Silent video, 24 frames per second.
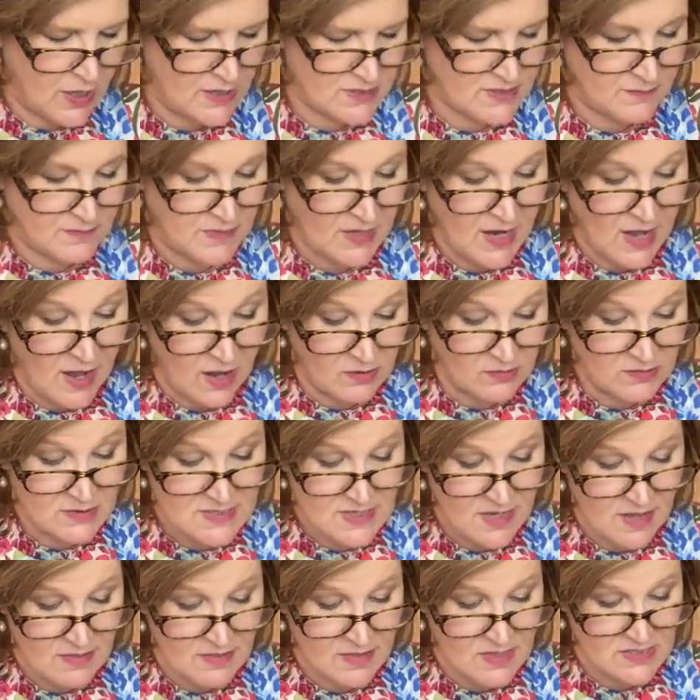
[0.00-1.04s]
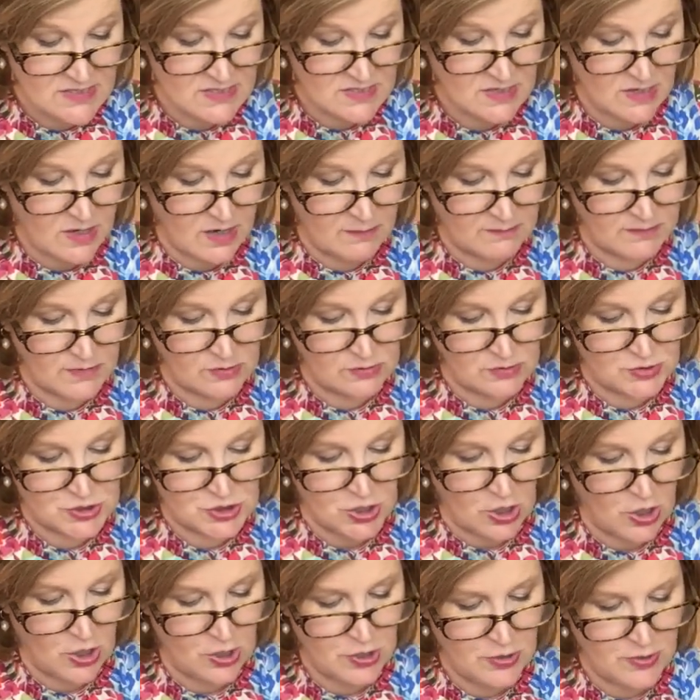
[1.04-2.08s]
something else in this little
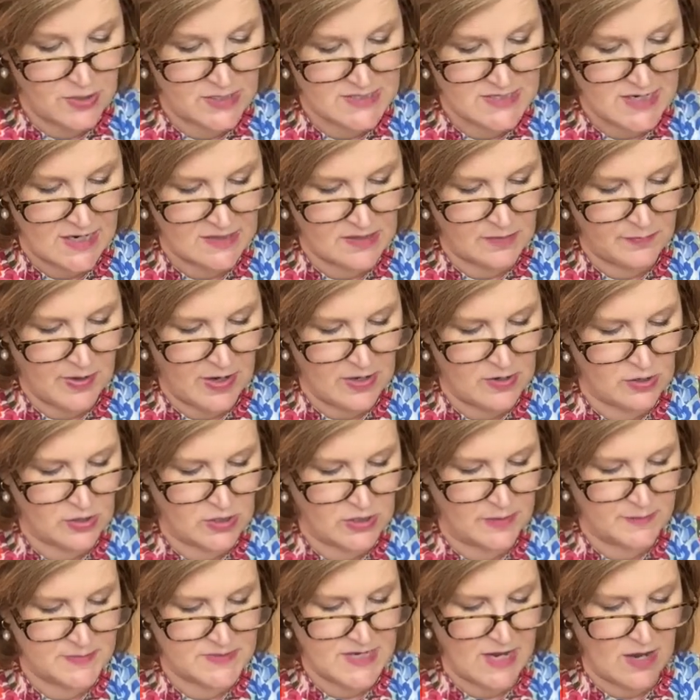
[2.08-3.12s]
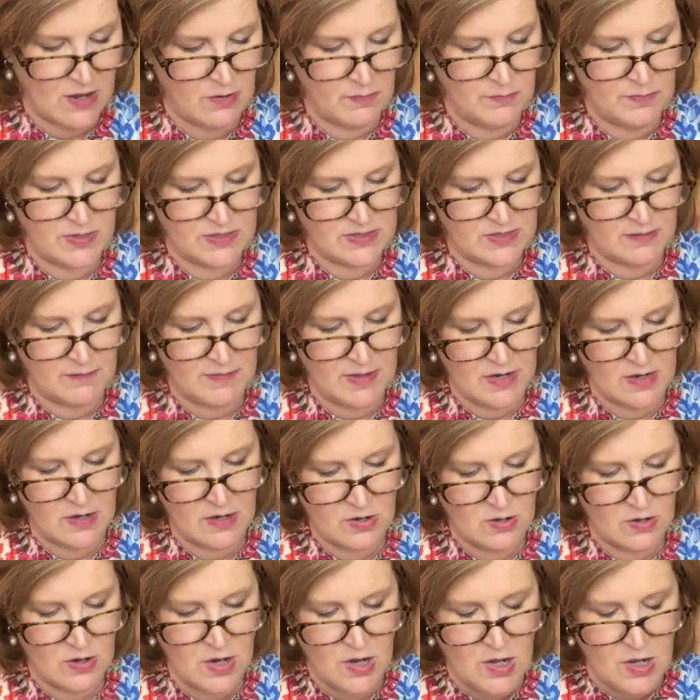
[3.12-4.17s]
jar, you could take the binder clips out and put them in,
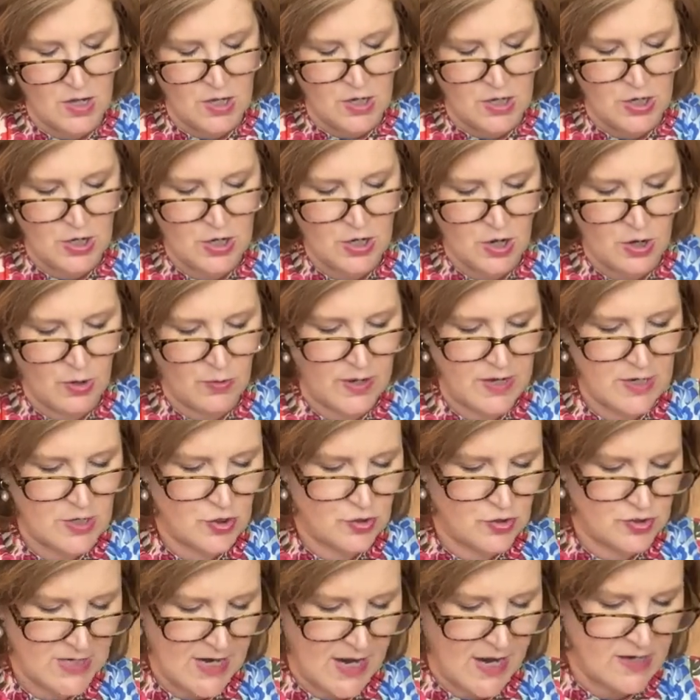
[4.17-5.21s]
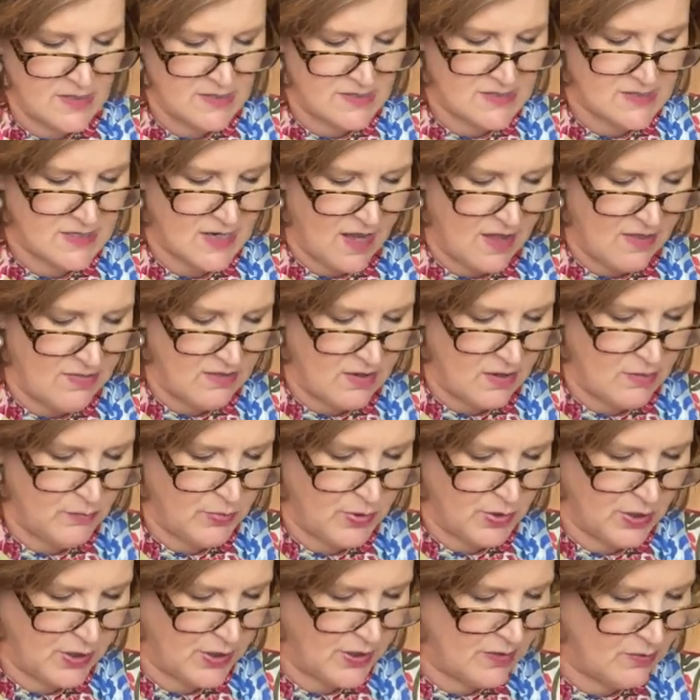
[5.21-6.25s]
you know, in your desk. And then
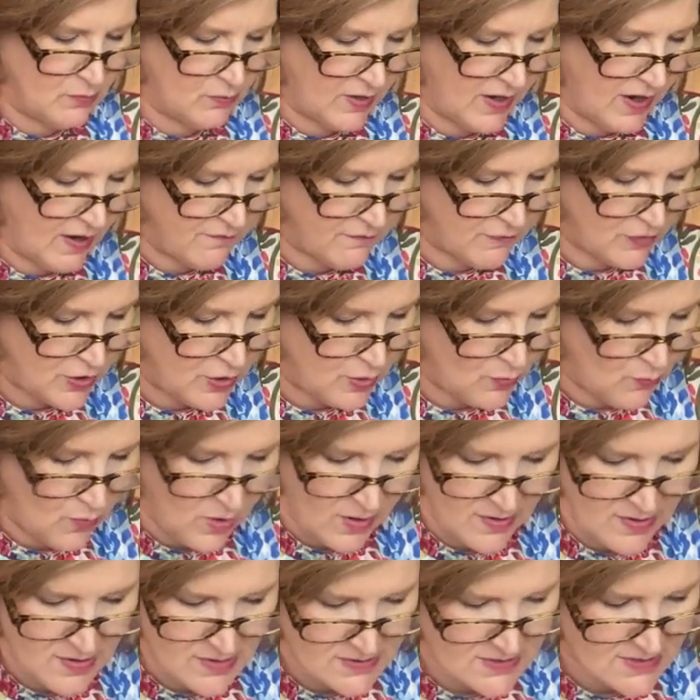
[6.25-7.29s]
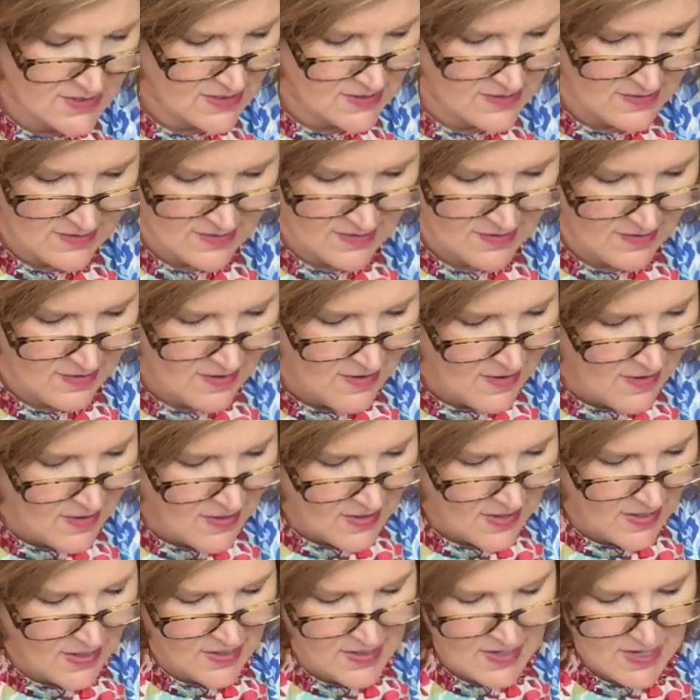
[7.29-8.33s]
put whatever you want
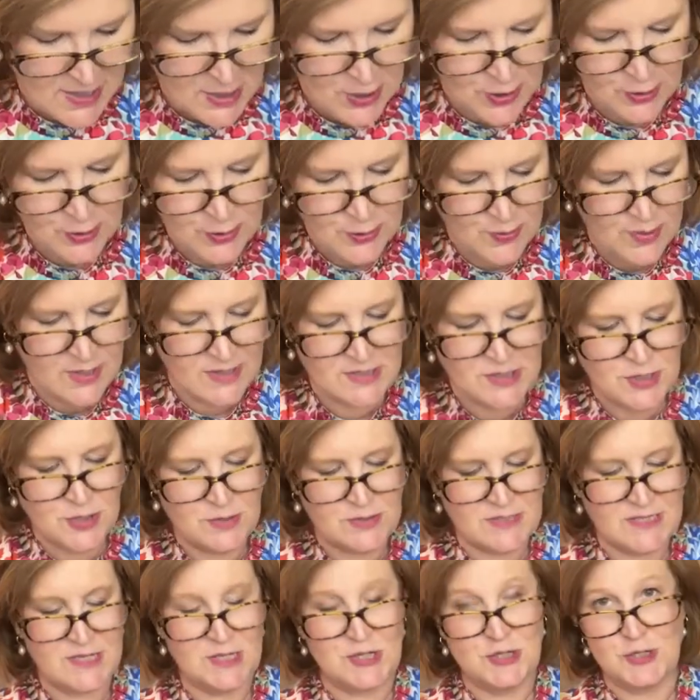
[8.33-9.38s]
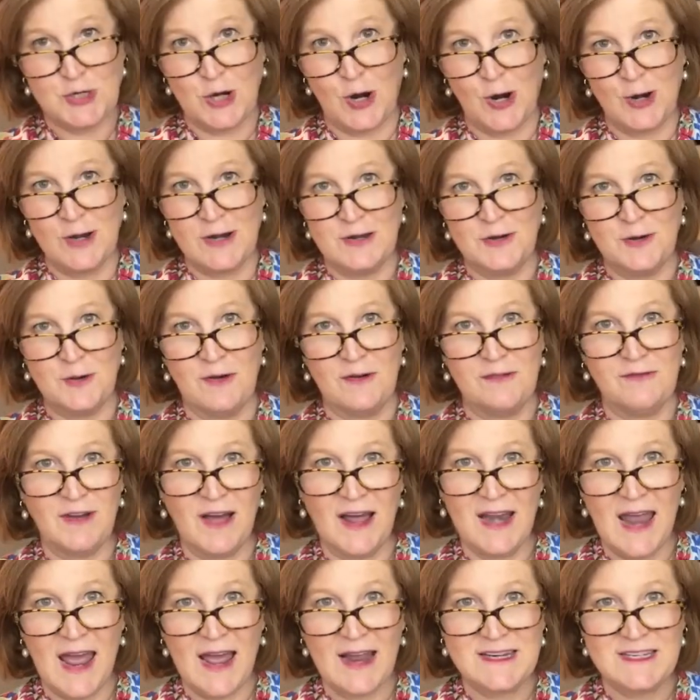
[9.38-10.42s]
in here. You could use this jar to do a
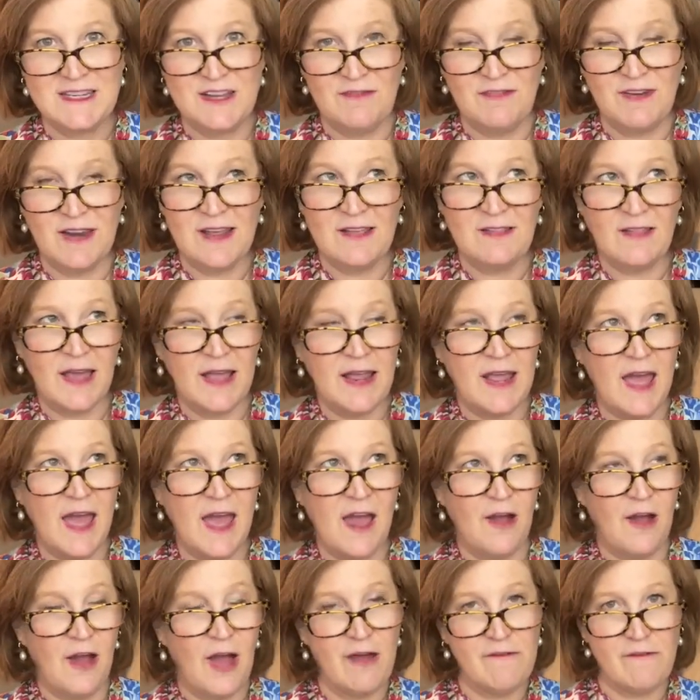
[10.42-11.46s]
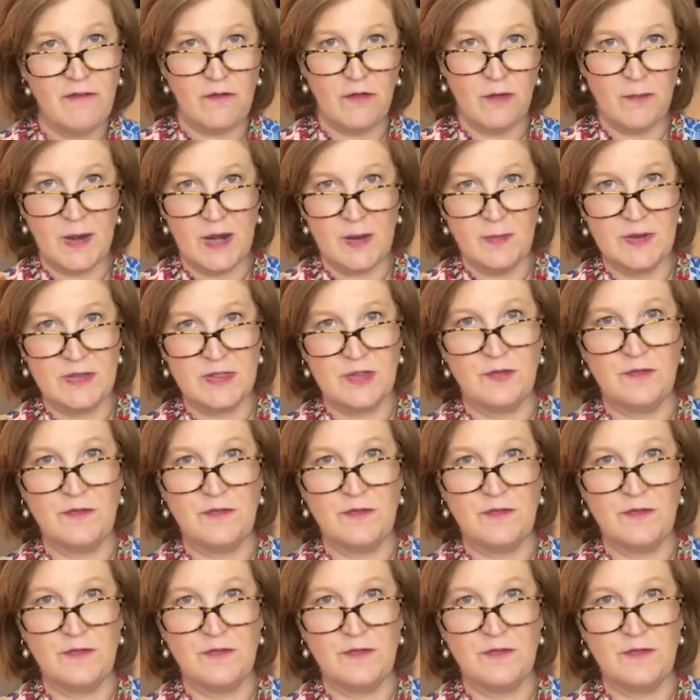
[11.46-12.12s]
fun activity, like have everybody put their